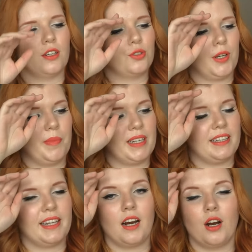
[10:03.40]
treatment
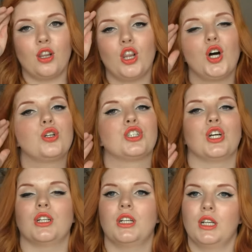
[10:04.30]
clear
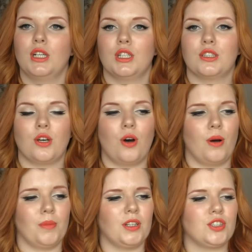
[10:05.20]
lotion. So
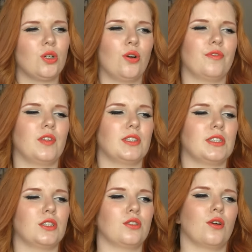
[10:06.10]
I'm not sure if this
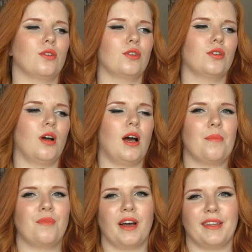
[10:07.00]
is a toner.
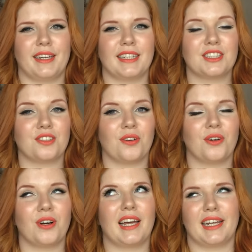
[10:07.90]
I think it's a
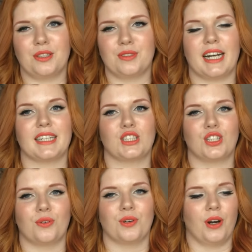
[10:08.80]
toner and I use it as a
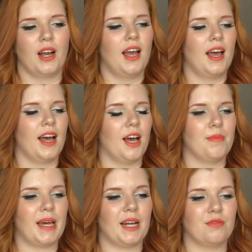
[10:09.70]
toner.
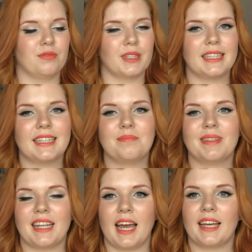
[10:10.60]
And I've really
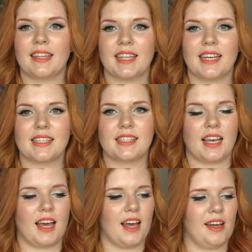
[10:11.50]
been liking this.
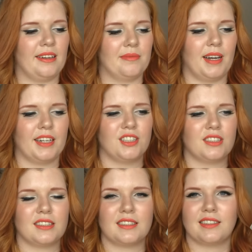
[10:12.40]
I
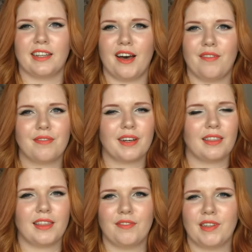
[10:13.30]
just loved
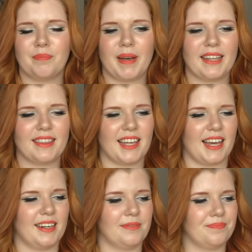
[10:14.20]
it back
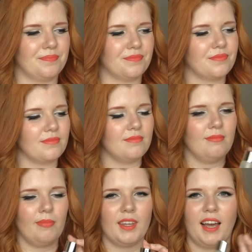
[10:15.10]
then.
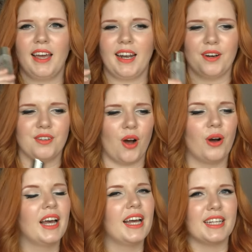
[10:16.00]
And I don't
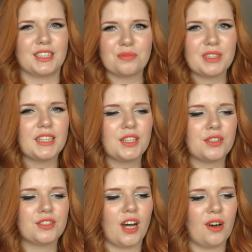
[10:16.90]
know, it's a really
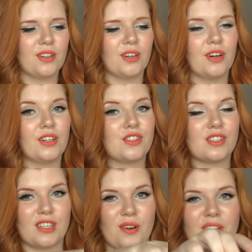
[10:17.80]
good toner,
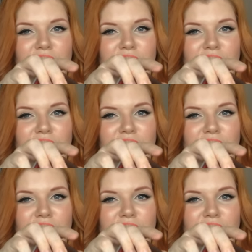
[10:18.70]
so